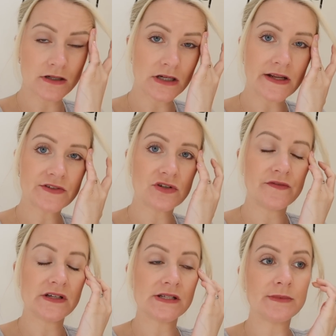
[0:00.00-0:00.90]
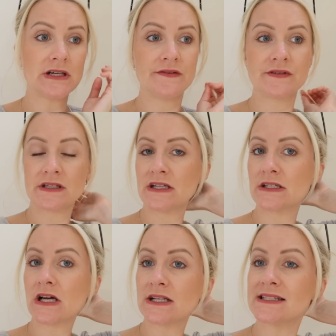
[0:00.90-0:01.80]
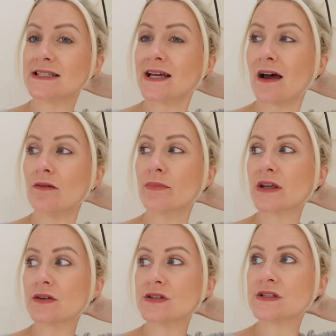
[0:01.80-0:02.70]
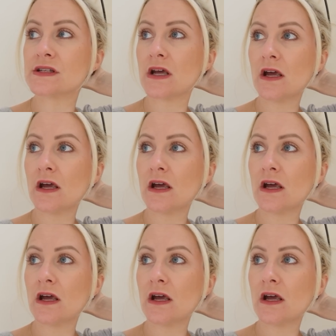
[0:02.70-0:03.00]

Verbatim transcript: I'm gonna have to try and find some gloves and cut it down because